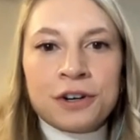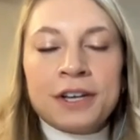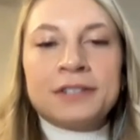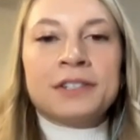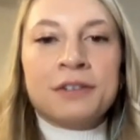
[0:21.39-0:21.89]

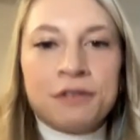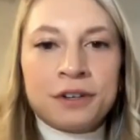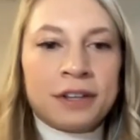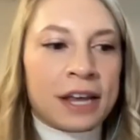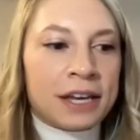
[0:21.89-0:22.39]
It's a
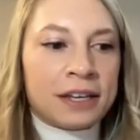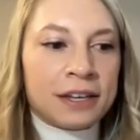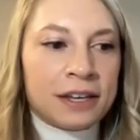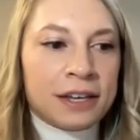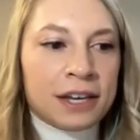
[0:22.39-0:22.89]
different, like,
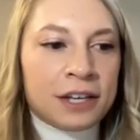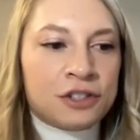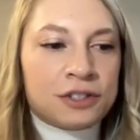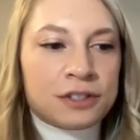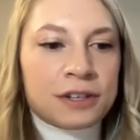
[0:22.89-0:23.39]

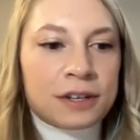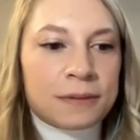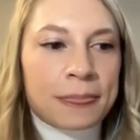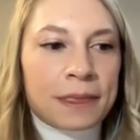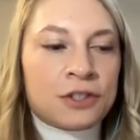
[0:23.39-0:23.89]
it's,
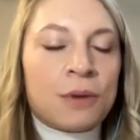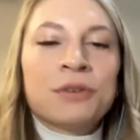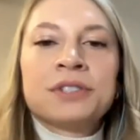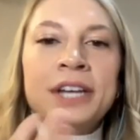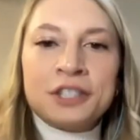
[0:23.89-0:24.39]
it's
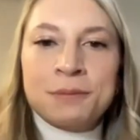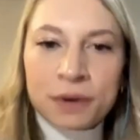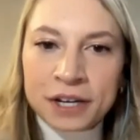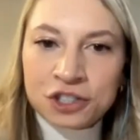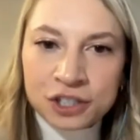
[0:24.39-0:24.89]
almost
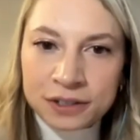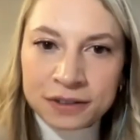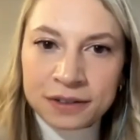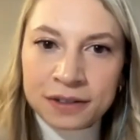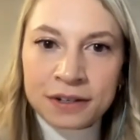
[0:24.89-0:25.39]

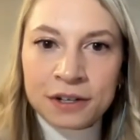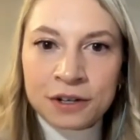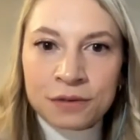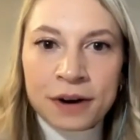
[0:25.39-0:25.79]
desperation mm.